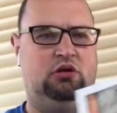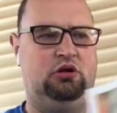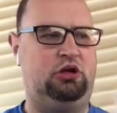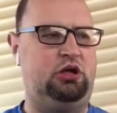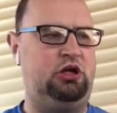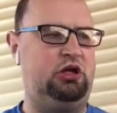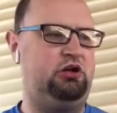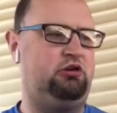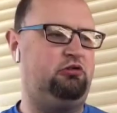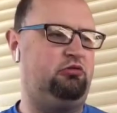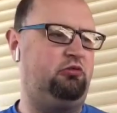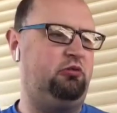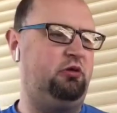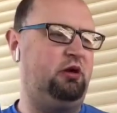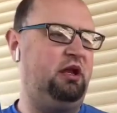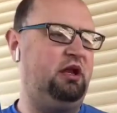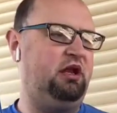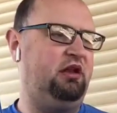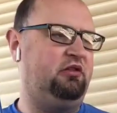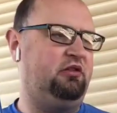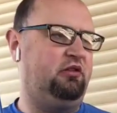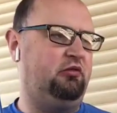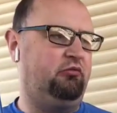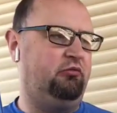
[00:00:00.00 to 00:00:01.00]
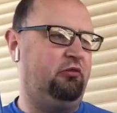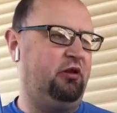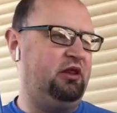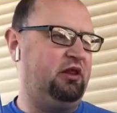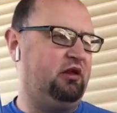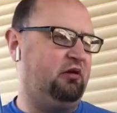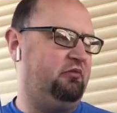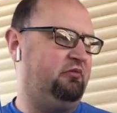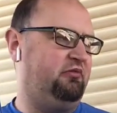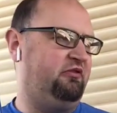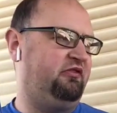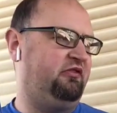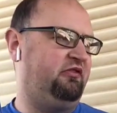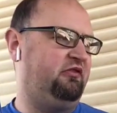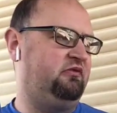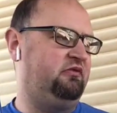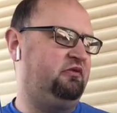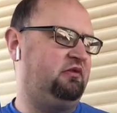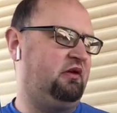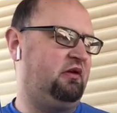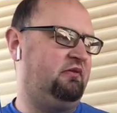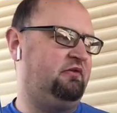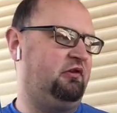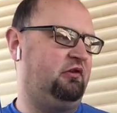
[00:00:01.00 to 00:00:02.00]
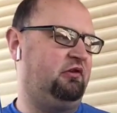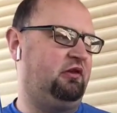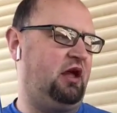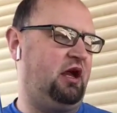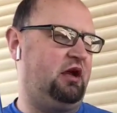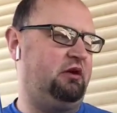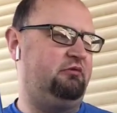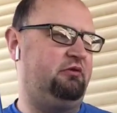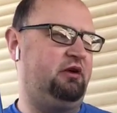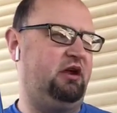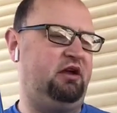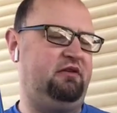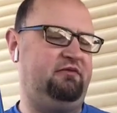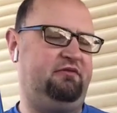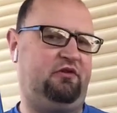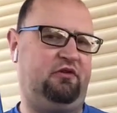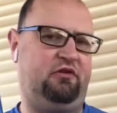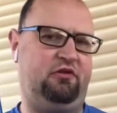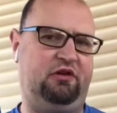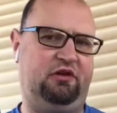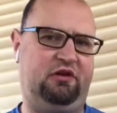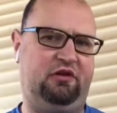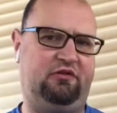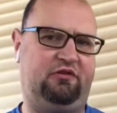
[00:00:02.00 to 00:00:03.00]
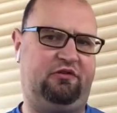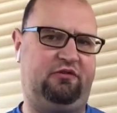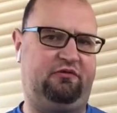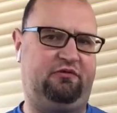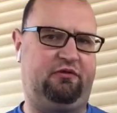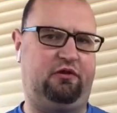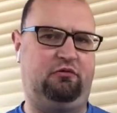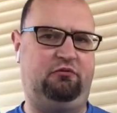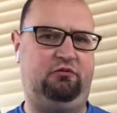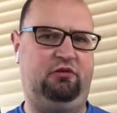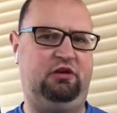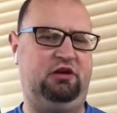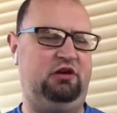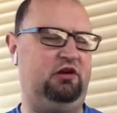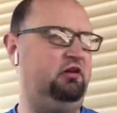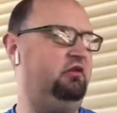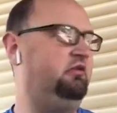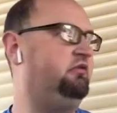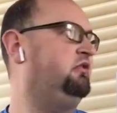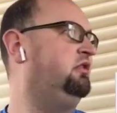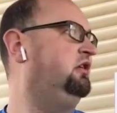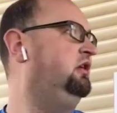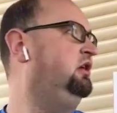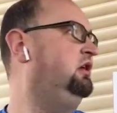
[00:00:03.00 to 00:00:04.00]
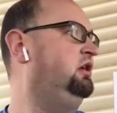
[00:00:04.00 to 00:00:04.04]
He created the rhythms of the light rain falling against the front windows.